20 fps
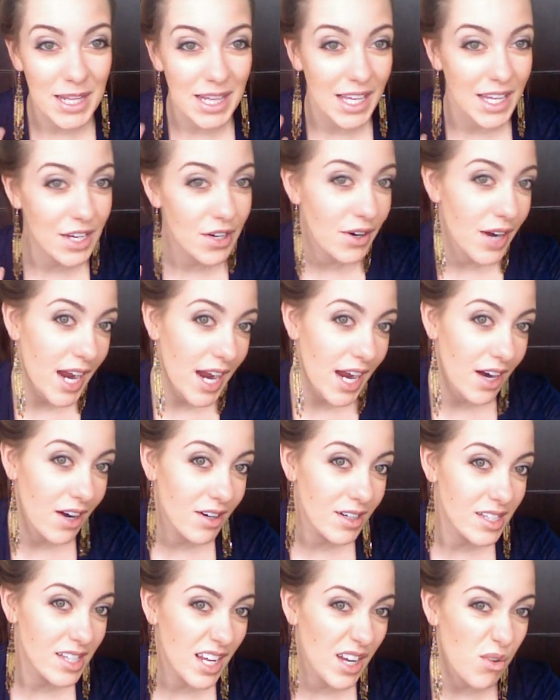like your hair
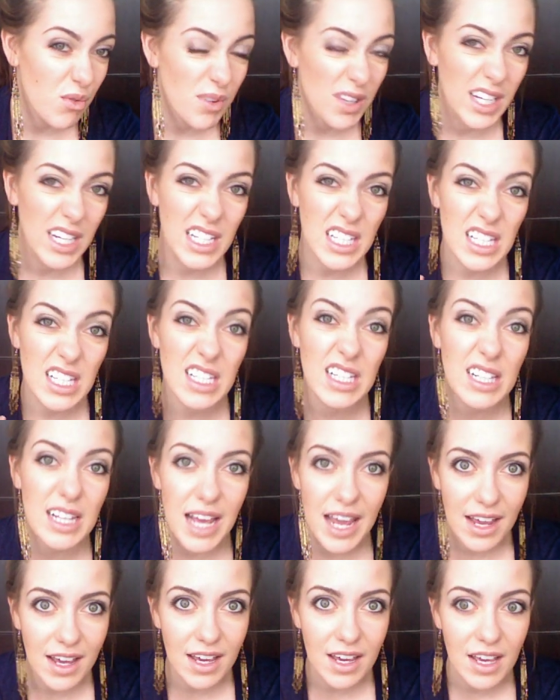is like really
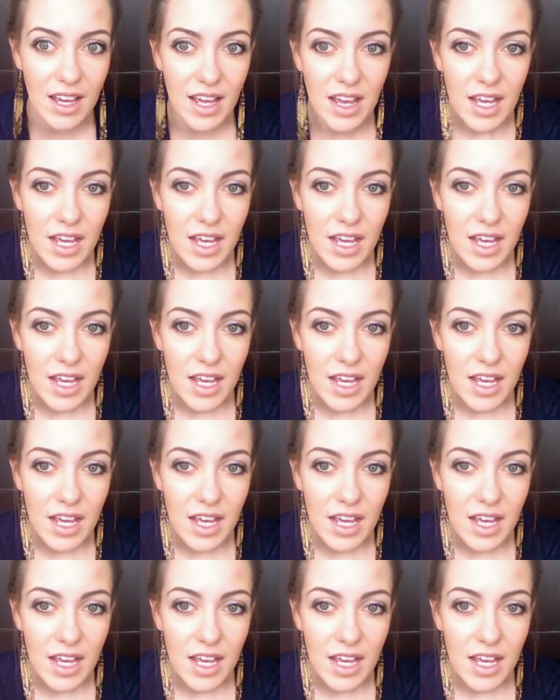slick.